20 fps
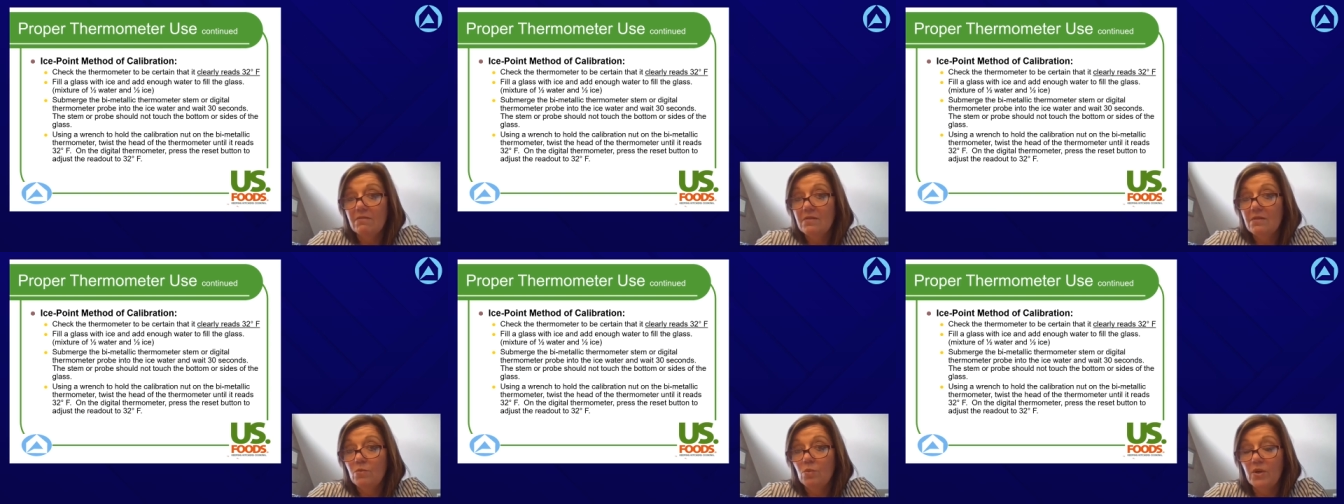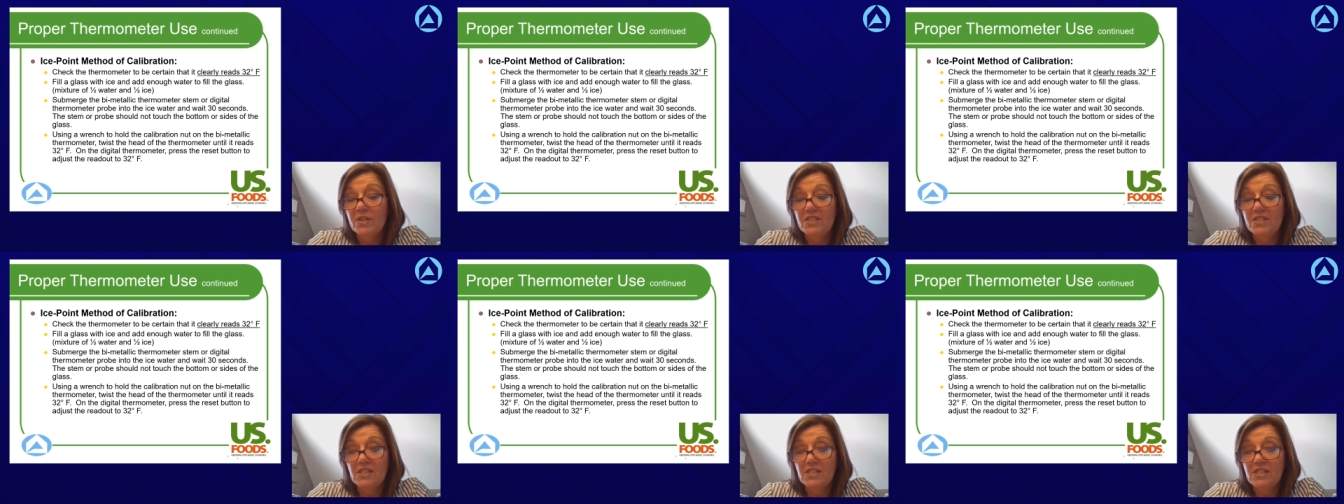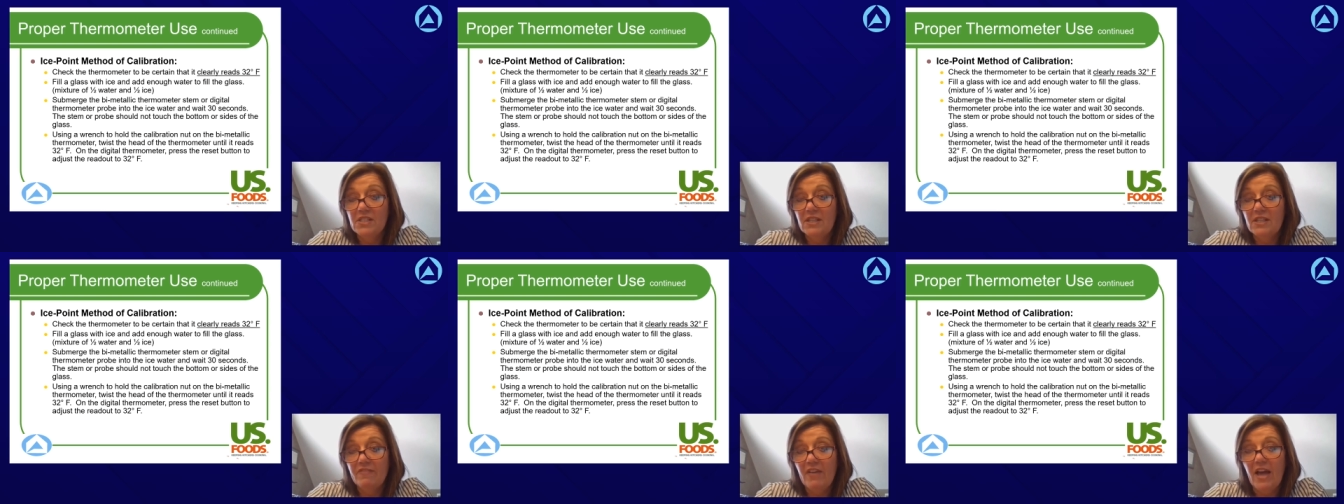
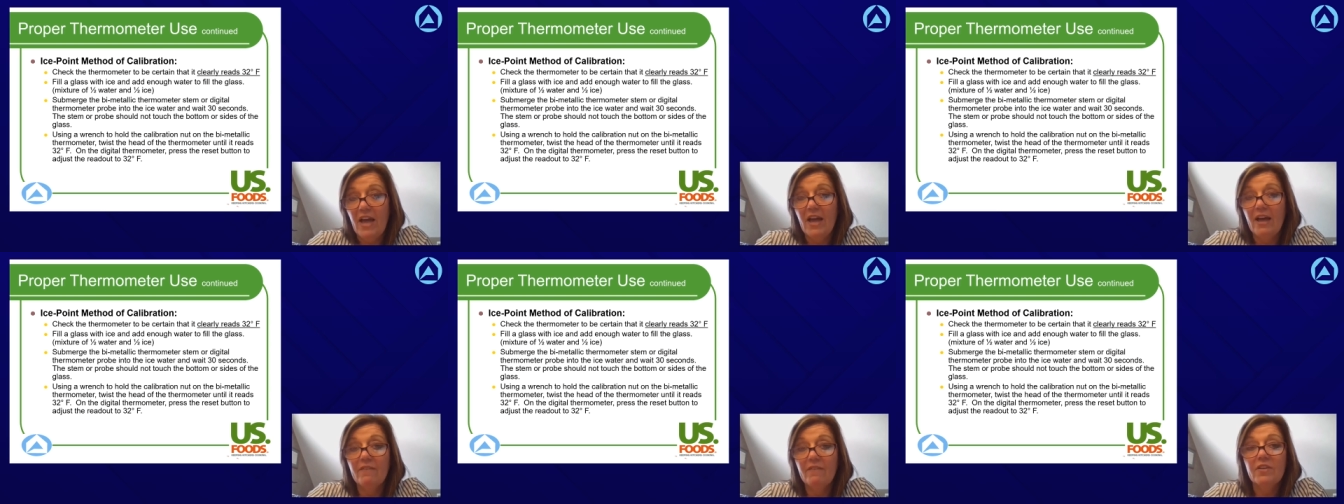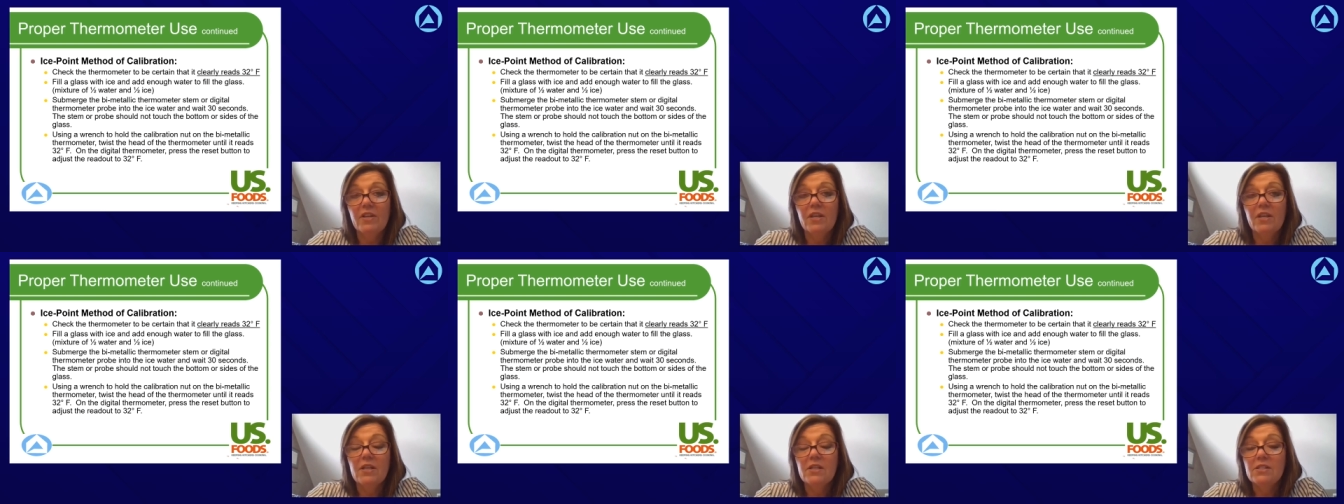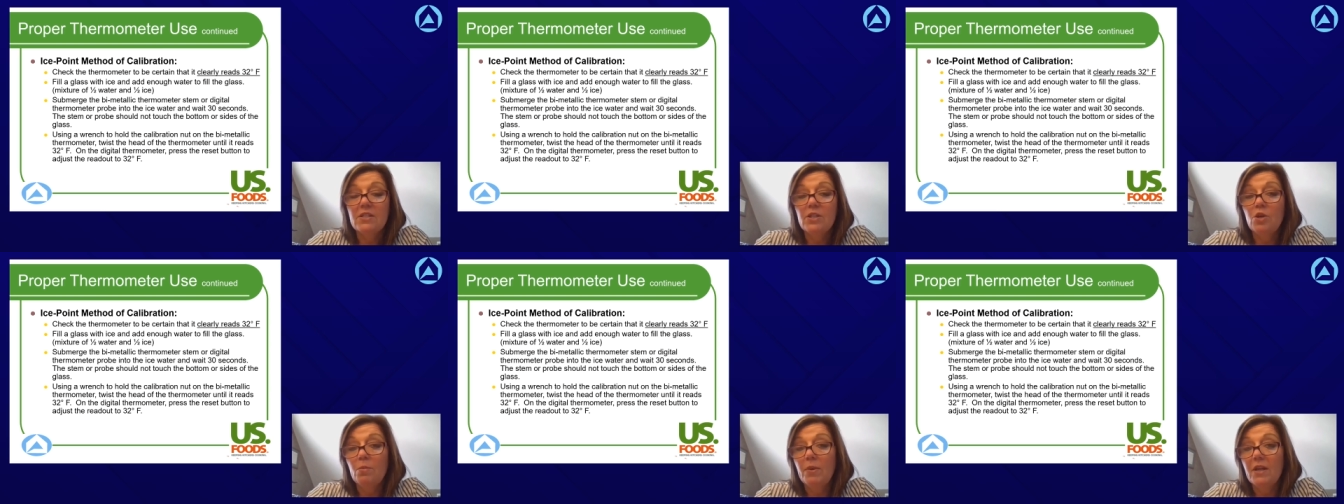165.
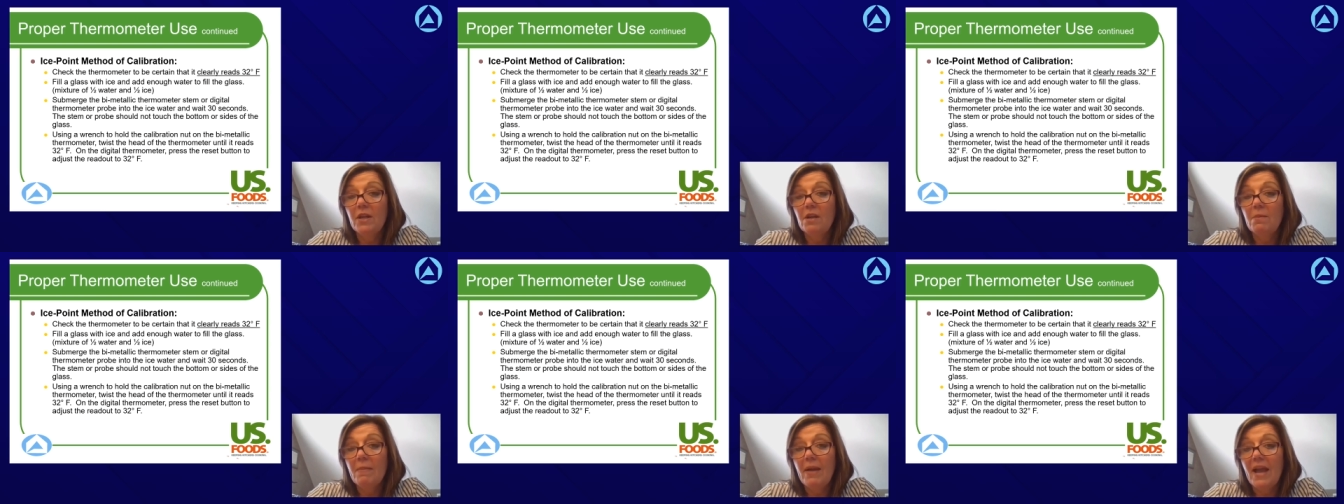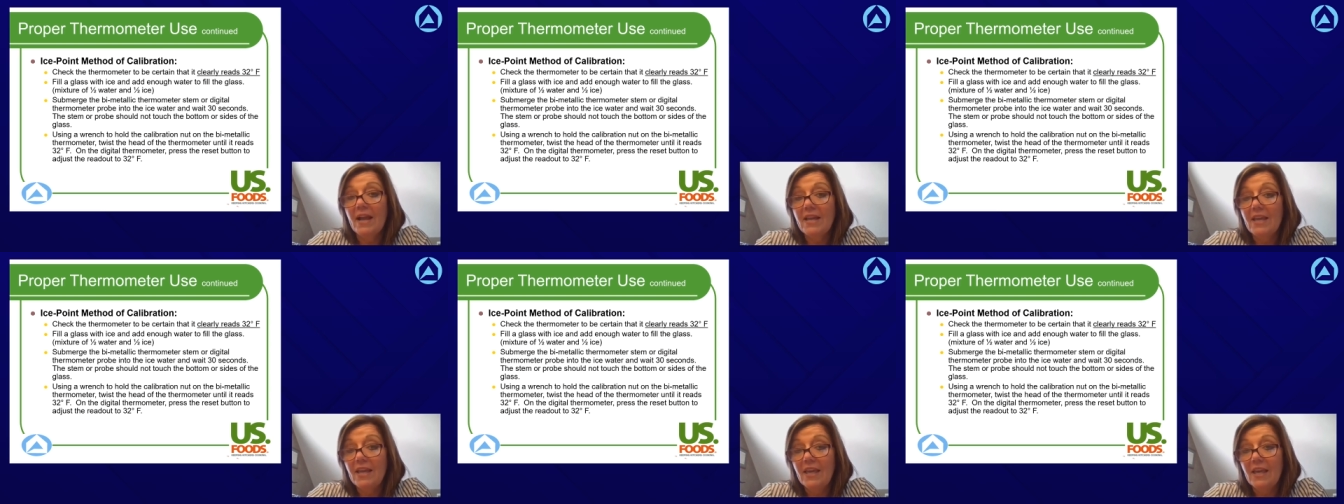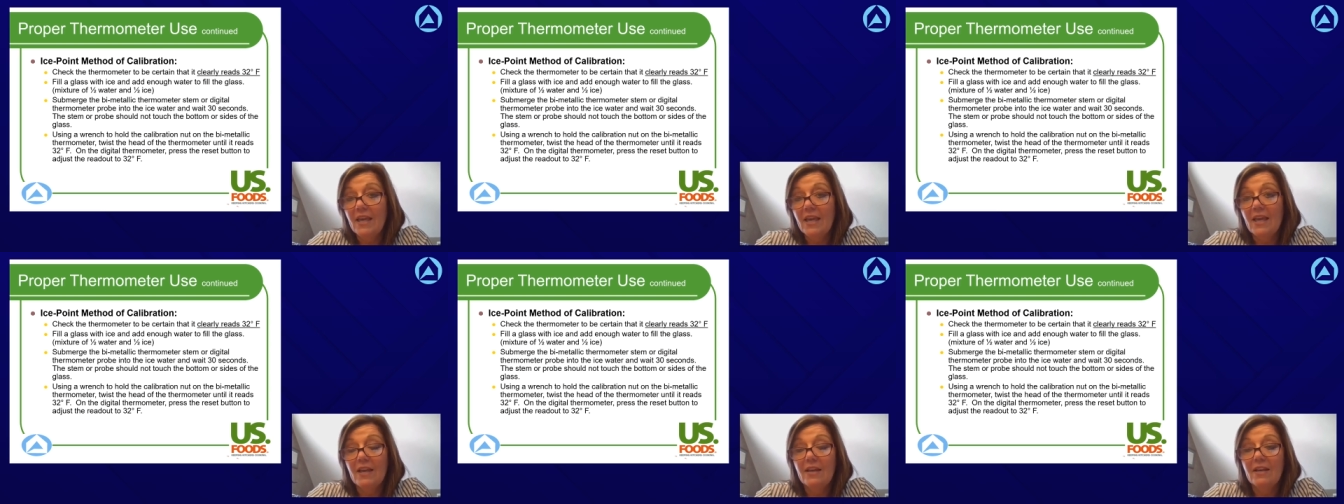So you put it back
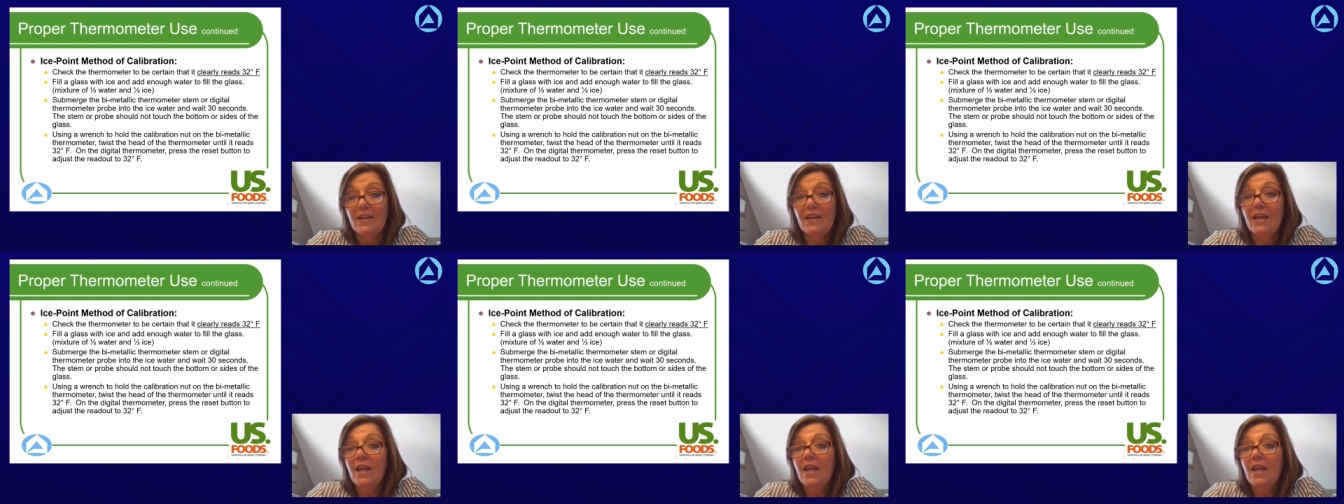in.